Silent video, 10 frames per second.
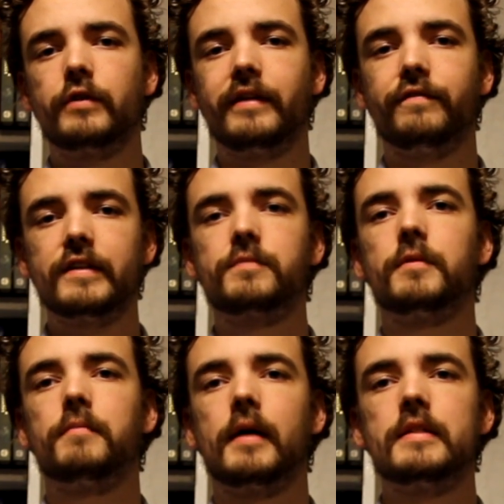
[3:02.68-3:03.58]
the
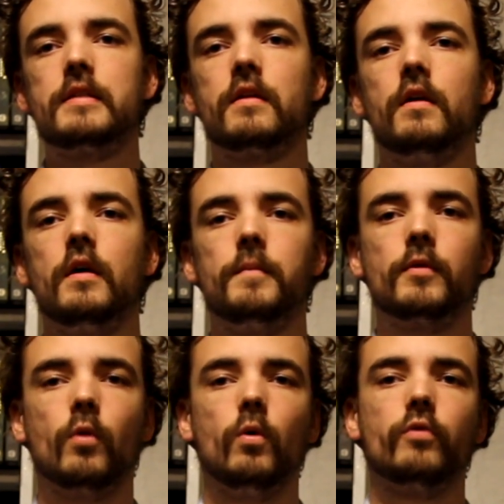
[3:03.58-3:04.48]
investment mindset,
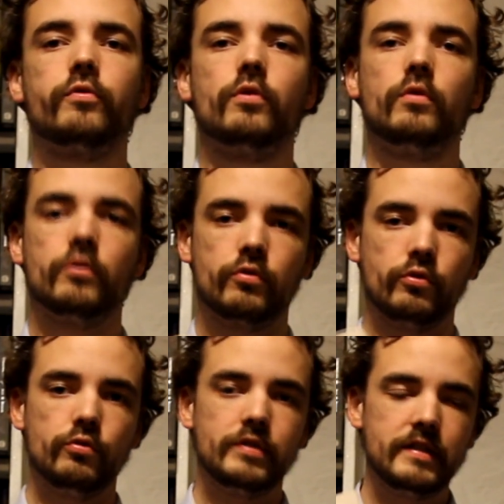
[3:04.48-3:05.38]
but also to
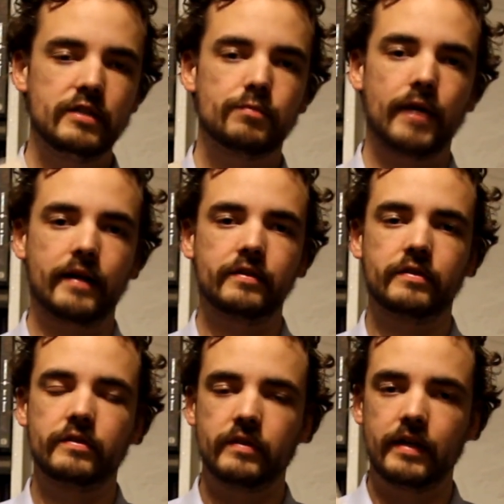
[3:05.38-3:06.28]
use these
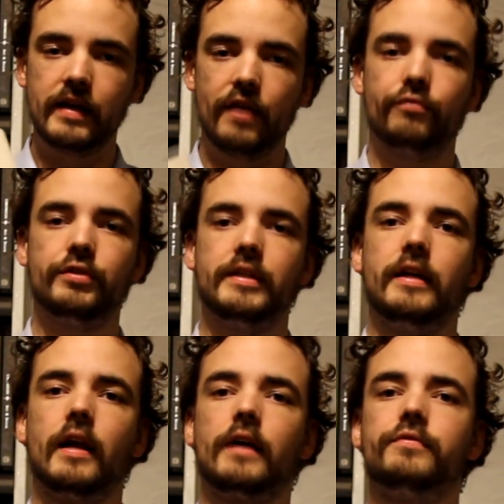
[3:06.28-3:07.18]
practices in
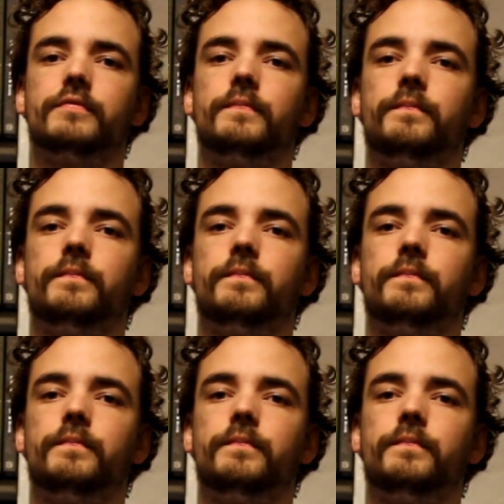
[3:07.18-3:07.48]
everyday life.